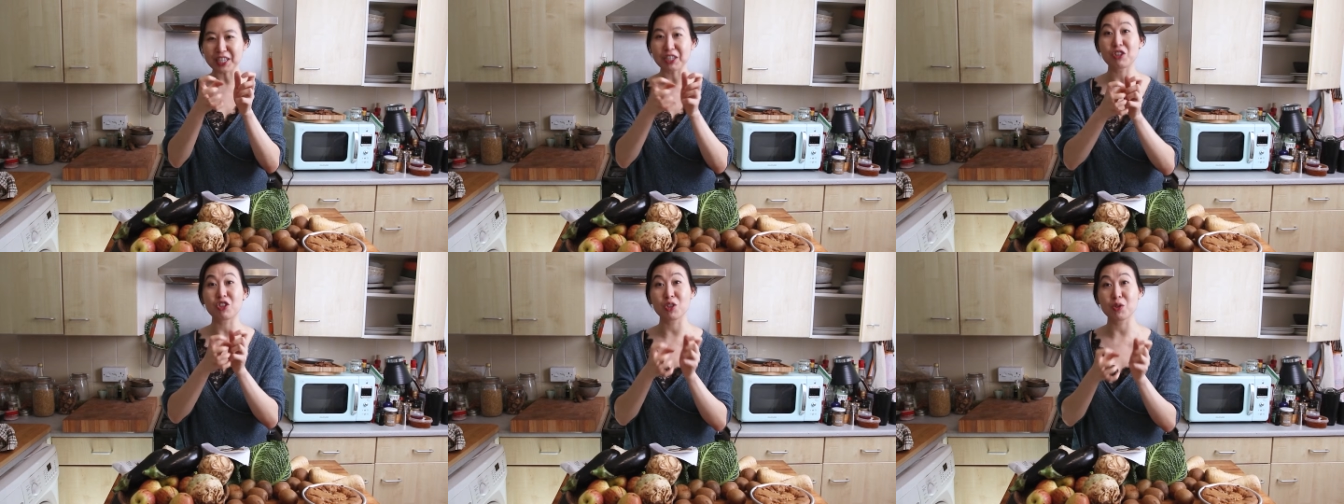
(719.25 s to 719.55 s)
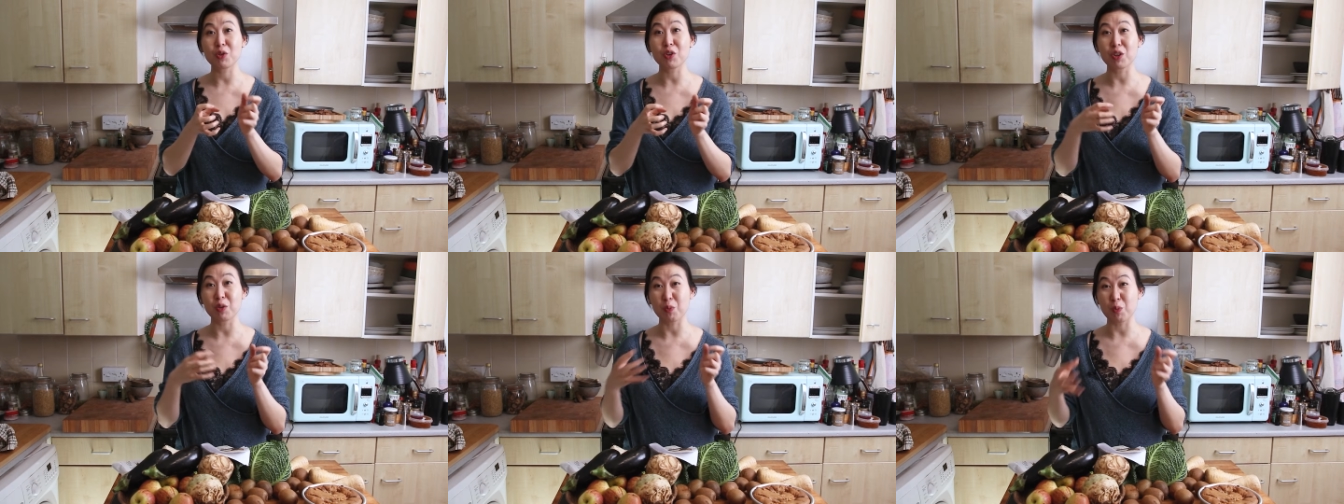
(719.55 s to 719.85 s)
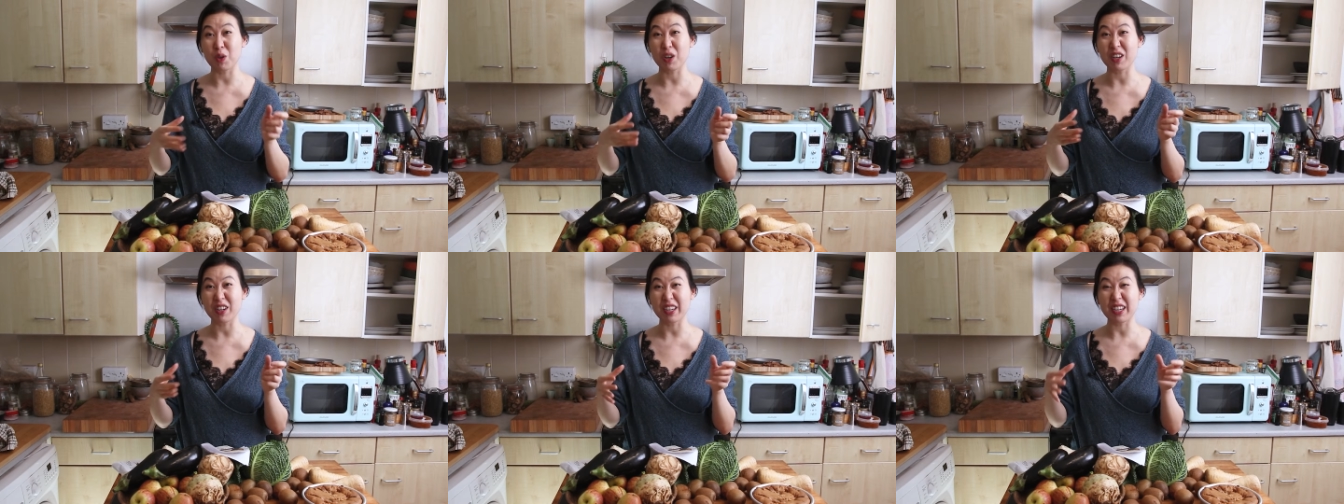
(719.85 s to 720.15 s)
issue could
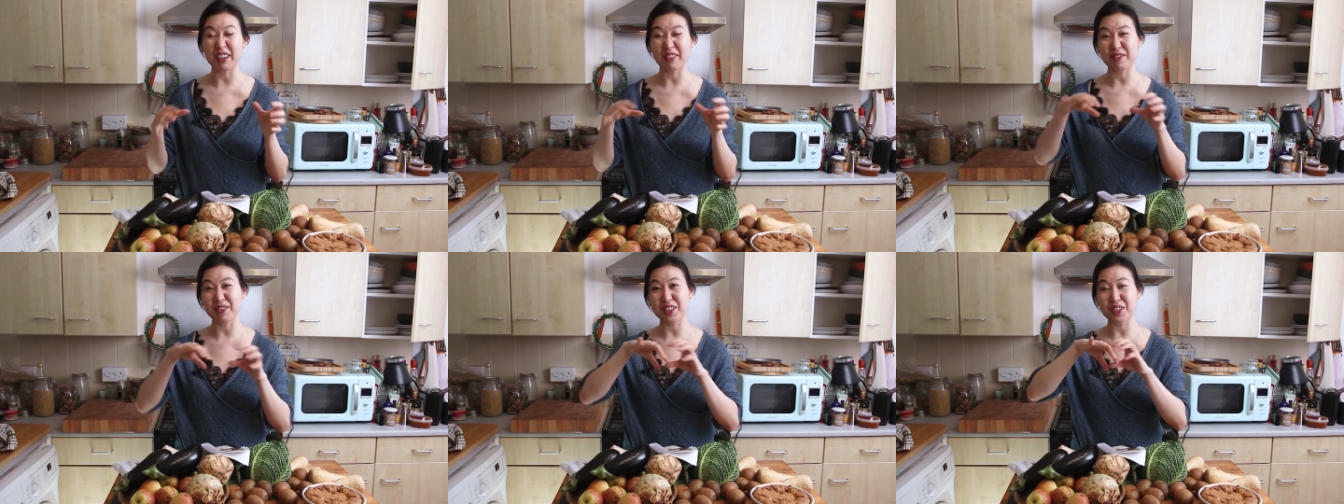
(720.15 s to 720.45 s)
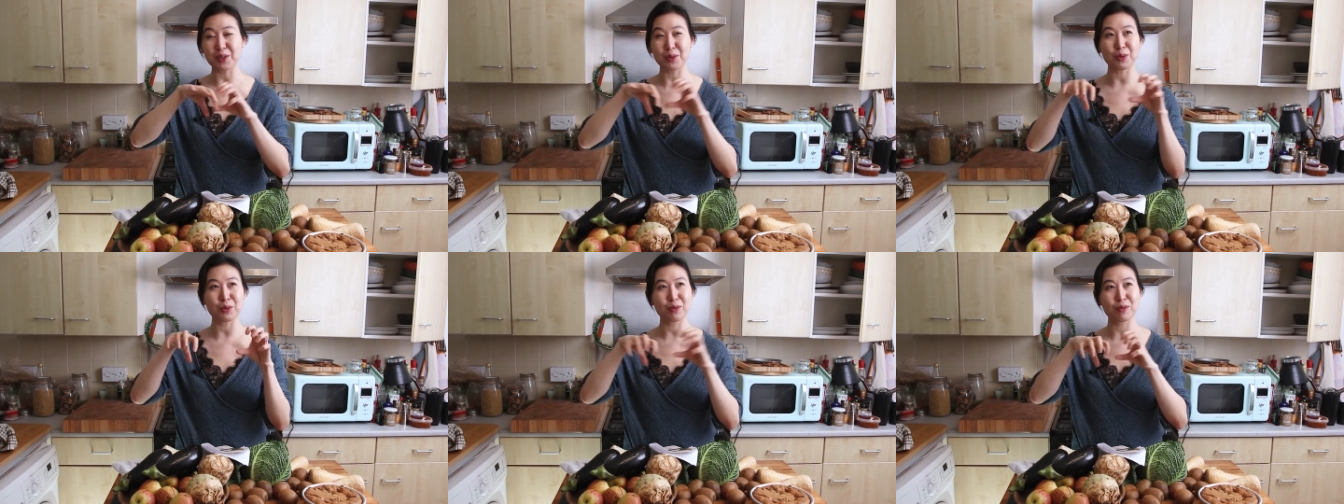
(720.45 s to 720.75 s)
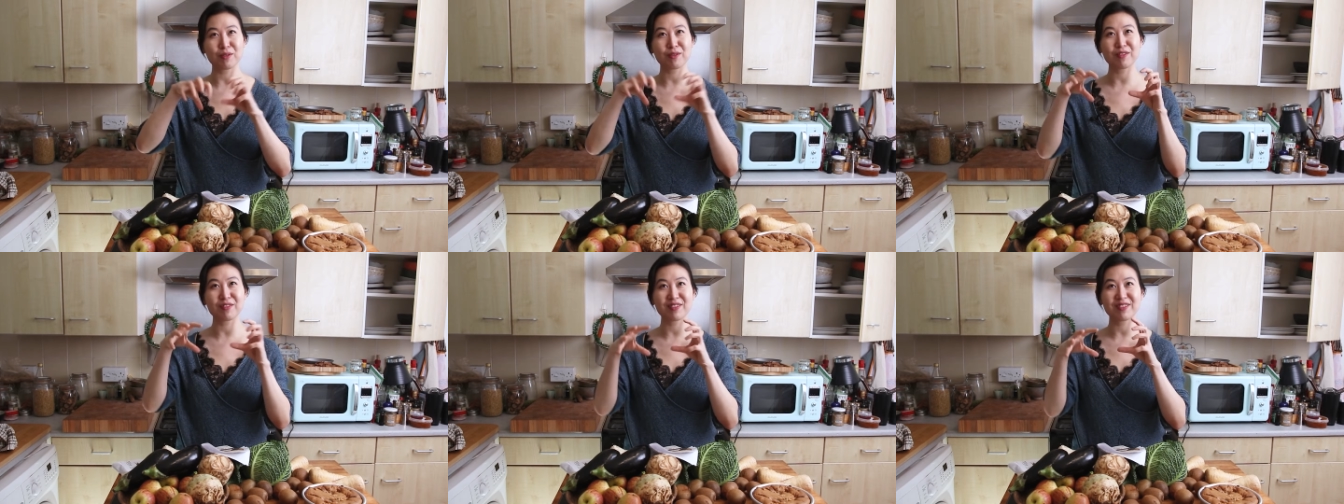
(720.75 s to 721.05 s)
work if
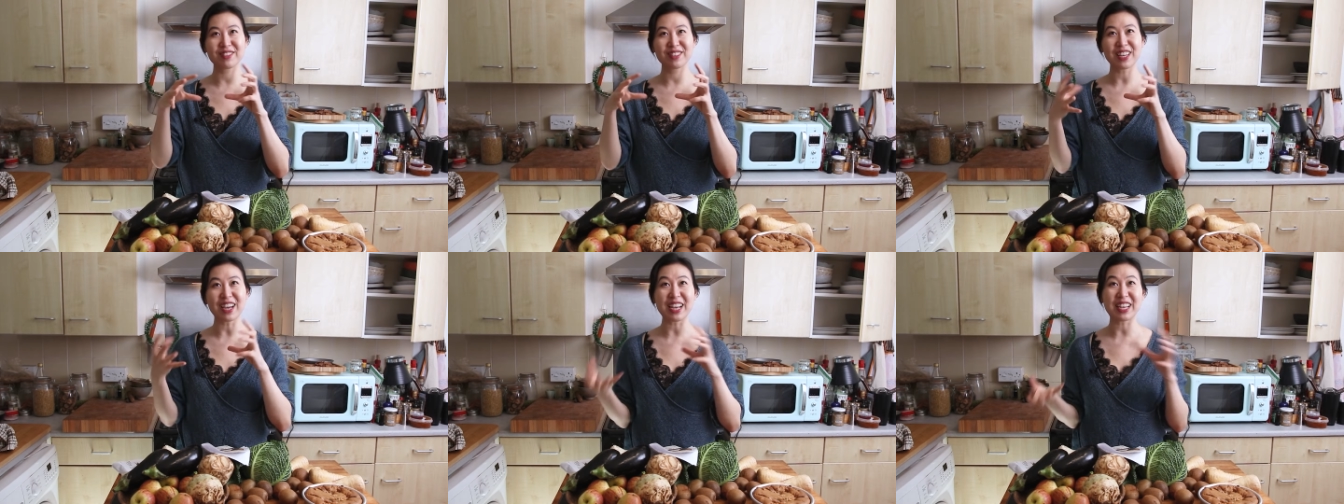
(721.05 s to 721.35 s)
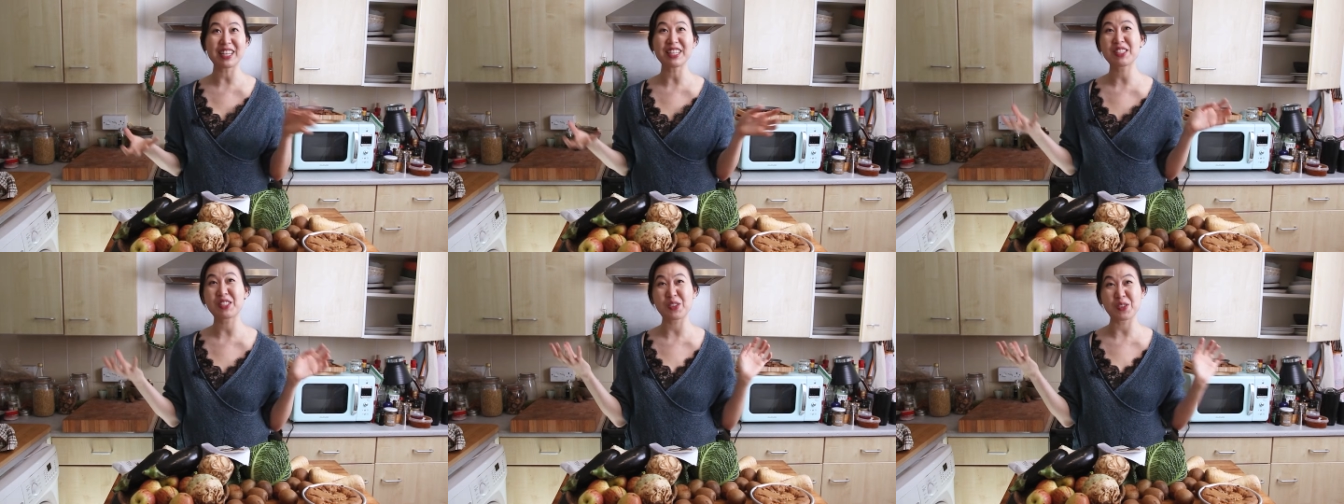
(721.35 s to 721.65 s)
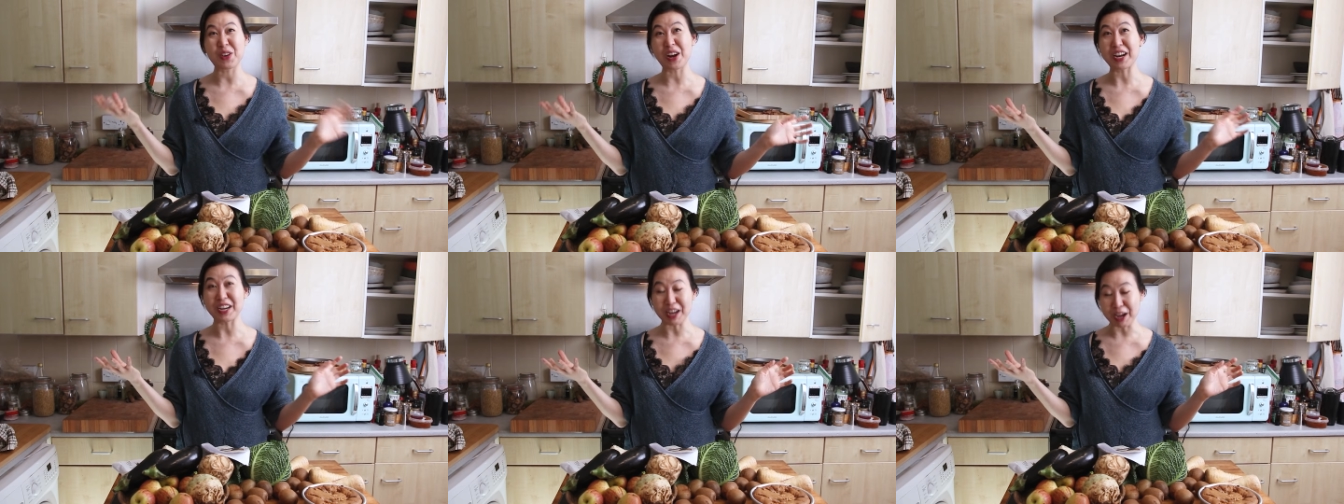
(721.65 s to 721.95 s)
you, I guess,
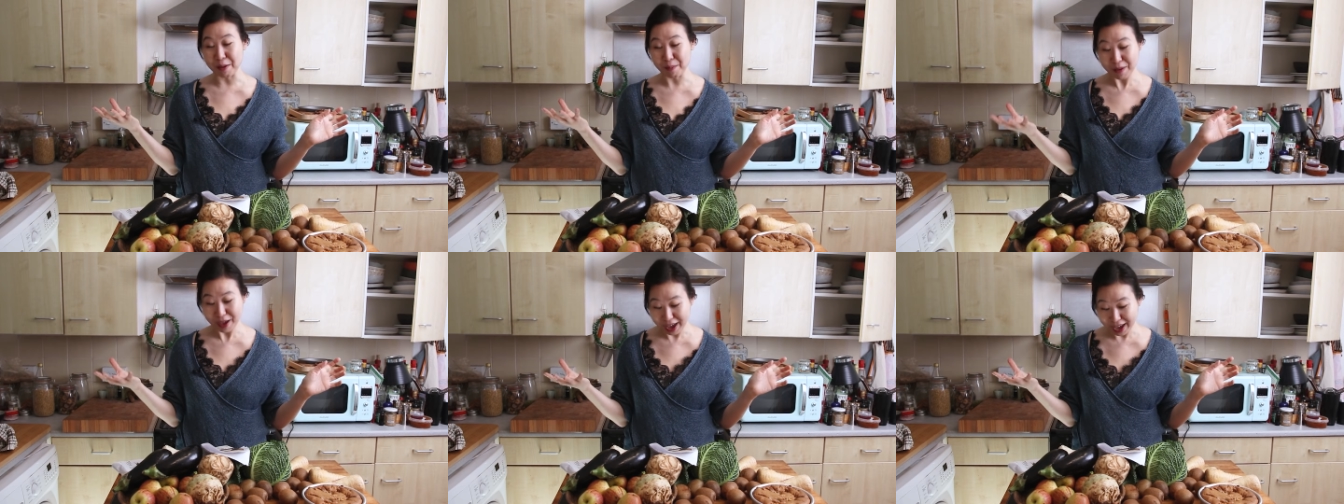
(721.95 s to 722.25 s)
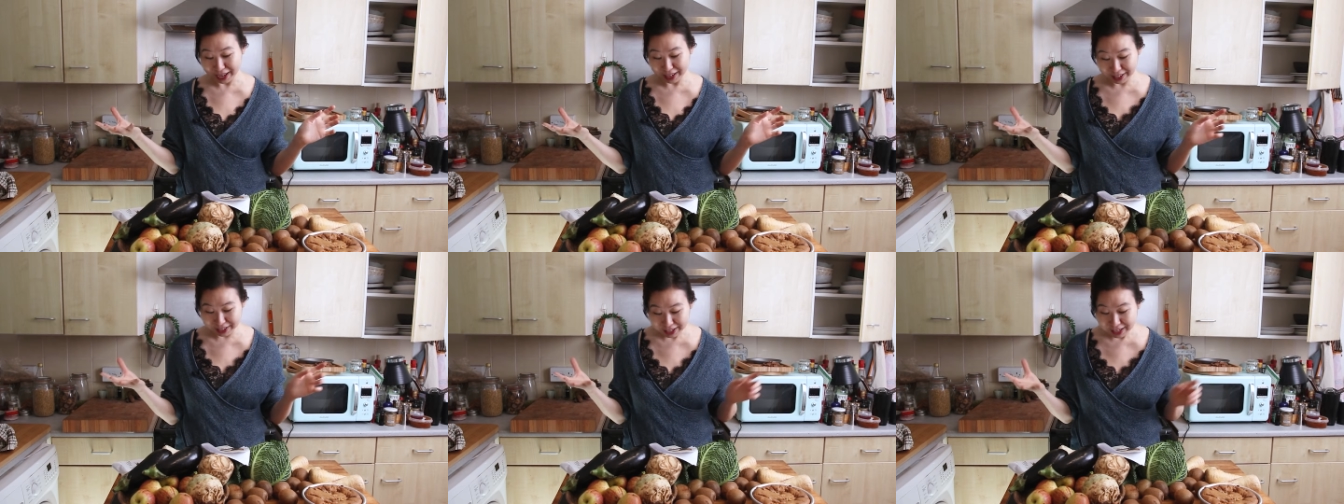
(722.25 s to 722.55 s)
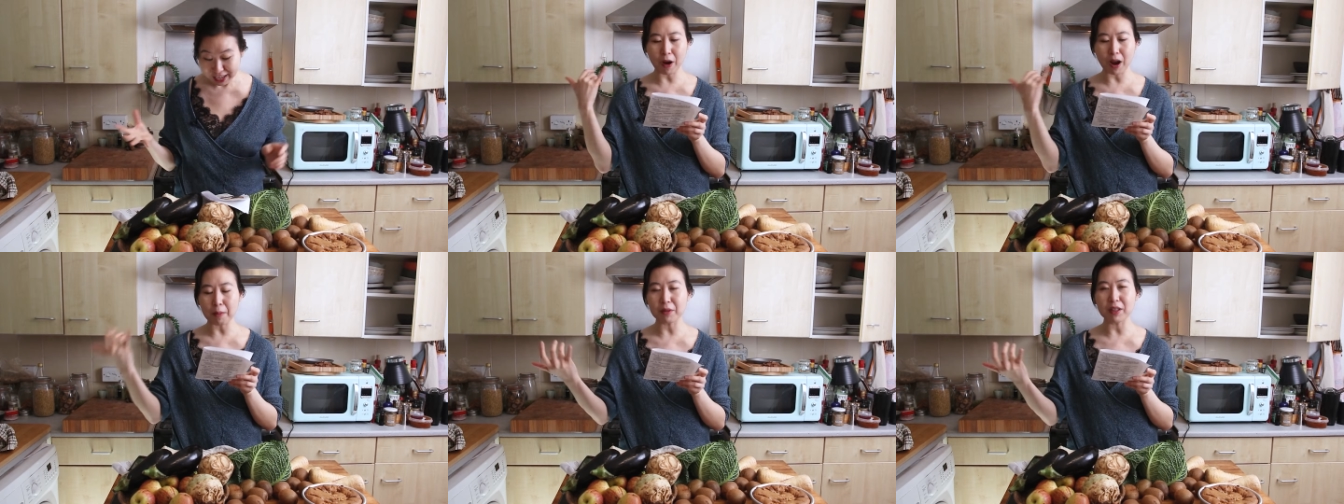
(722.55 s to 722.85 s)
dried up egg.
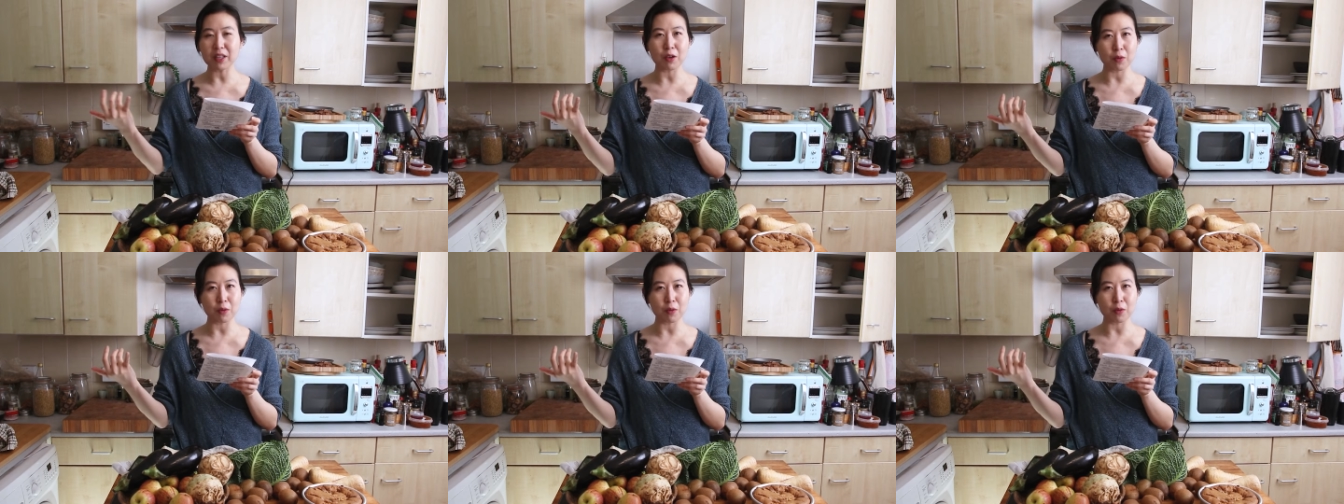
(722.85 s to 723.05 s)
Probably